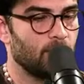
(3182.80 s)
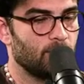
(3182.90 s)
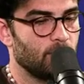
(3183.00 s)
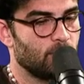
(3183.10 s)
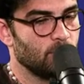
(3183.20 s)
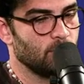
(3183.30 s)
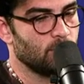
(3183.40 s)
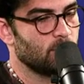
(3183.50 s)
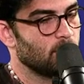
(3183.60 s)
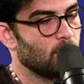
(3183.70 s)
of
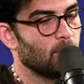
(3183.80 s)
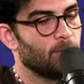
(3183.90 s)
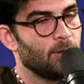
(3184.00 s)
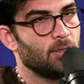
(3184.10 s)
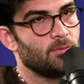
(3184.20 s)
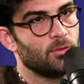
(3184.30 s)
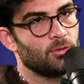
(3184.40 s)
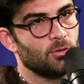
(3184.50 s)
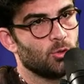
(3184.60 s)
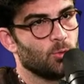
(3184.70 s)
issues. There are plenty of
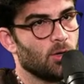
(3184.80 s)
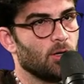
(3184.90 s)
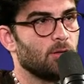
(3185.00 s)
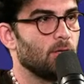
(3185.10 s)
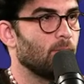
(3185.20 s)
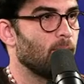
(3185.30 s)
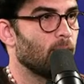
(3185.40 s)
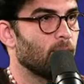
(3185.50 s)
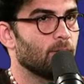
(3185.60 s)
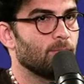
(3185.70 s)
issues where the
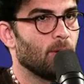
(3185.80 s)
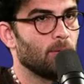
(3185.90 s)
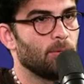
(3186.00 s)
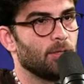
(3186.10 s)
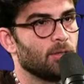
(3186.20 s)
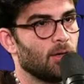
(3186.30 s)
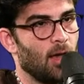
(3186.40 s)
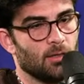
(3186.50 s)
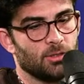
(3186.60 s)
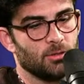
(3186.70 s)
American public
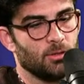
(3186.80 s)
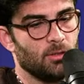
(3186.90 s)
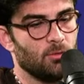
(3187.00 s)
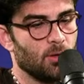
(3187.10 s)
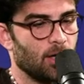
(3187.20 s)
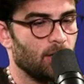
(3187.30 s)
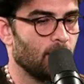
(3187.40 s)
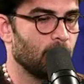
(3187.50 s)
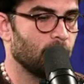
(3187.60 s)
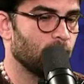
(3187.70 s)
actually unite
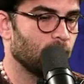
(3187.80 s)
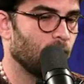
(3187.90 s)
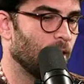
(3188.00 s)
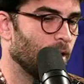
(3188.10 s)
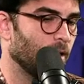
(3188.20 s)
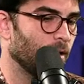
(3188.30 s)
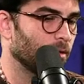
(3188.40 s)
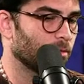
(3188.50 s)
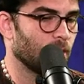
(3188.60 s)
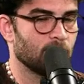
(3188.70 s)
on
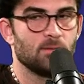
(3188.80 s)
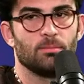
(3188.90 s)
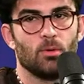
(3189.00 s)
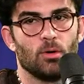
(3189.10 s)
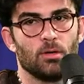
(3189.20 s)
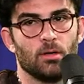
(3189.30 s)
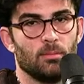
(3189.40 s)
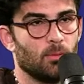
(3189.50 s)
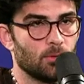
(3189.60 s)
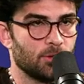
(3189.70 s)
across the board.
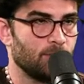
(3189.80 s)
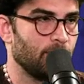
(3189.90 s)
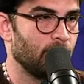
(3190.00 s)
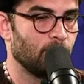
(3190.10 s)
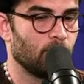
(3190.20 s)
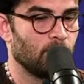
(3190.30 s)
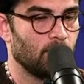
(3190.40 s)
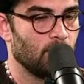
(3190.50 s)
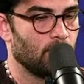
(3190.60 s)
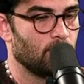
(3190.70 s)
Abortion being one
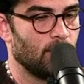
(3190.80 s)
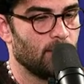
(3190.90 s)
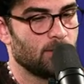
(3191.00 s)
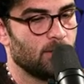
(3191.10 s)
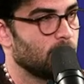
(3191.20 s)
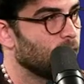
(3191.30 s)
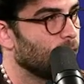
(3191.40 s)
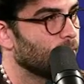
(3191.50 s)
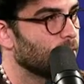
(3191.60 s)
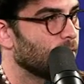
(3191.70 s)
of the greatest
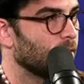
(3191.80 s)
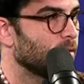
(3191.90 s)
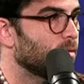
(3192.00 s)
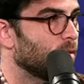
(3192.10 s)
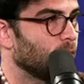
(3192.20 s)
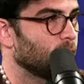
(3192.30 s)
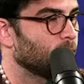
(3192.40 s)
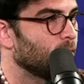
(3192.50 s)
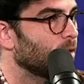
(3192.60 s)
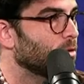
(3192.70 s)
examples of this, like the
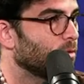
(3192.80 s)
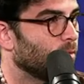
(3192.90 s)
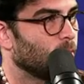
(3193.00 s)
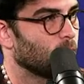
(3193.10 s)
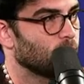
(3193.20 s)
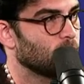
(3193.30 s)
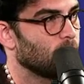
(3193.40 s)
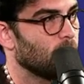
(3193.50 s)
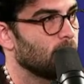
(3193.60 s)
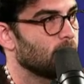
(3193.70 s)
protection of abortion
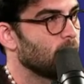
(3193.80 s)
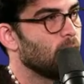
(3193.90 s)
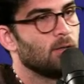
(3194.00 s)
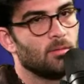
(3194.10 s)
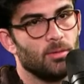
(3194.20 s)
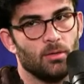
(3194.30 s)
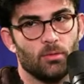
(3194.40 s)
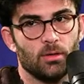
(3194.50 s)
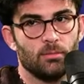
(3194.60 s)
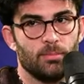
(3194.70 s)
rights being
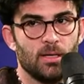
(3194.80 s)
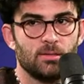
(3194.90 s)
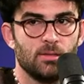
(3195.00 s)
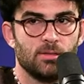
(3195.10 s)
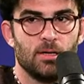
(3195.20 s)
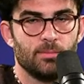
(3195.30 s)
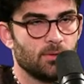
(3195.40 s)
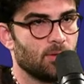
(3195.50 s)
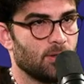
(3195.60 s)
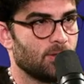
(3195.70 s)
one of the best
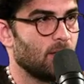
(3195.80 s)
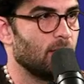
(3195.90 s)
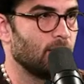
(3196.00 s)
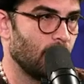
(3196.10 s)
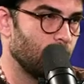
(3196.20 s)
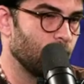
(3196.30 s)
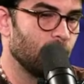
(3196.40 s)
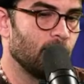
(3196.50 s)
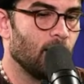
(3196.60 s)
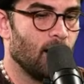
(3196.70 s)
examples of this. And yet,
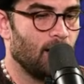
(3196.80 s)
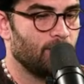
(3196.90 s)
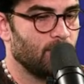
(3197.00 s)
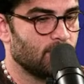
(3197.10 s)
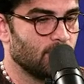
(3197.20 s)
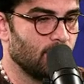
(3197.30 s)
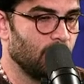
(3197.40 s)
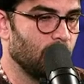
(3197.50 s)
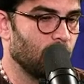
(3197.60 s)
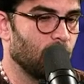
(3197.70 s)

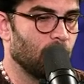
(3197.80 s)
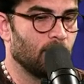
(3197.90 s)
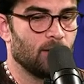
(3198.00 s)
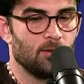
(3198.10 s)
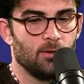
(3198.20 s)
obviously, the